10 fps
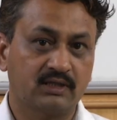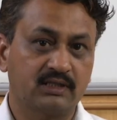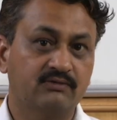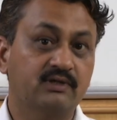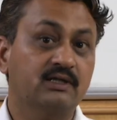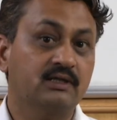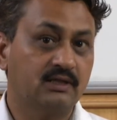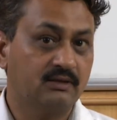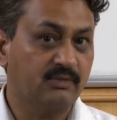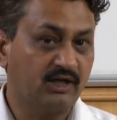even
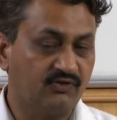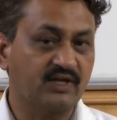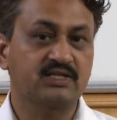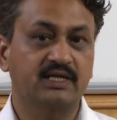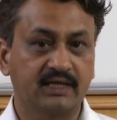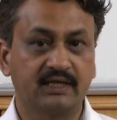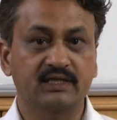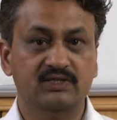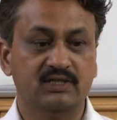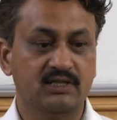a manufacturing
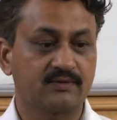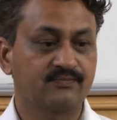industry.